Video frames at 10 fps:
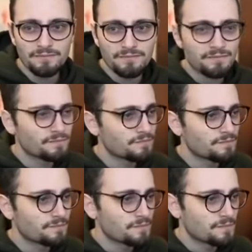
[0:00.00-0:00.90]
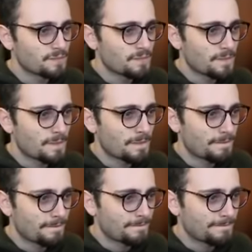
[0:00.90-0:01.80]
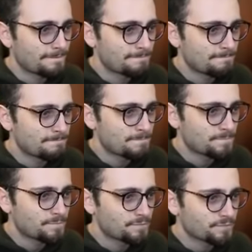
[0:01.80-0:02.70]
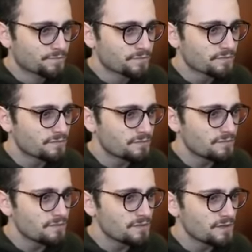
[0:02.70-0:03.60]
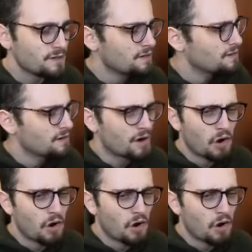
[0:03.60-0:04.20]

[no speech]